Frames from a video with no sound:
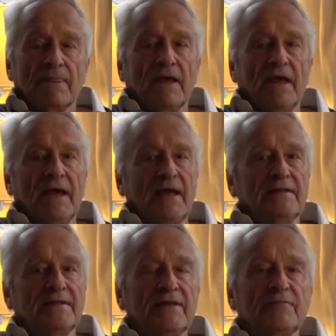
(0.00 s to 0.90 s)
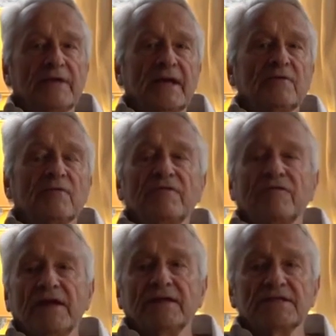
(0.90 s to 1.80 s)
and that we can
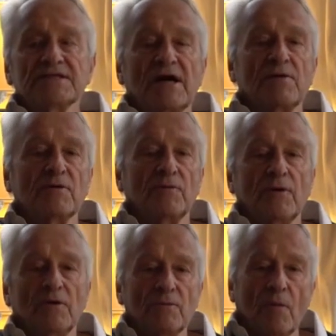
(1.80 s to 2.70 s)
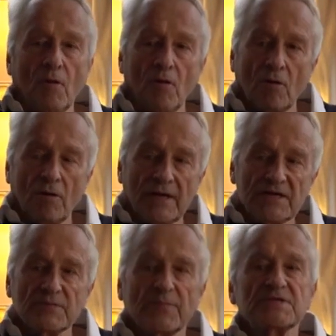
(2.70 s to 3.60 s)
reflect this outer world more or
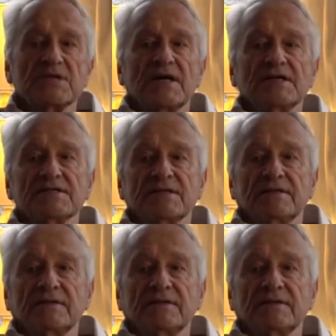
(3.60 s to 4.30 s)
less precise.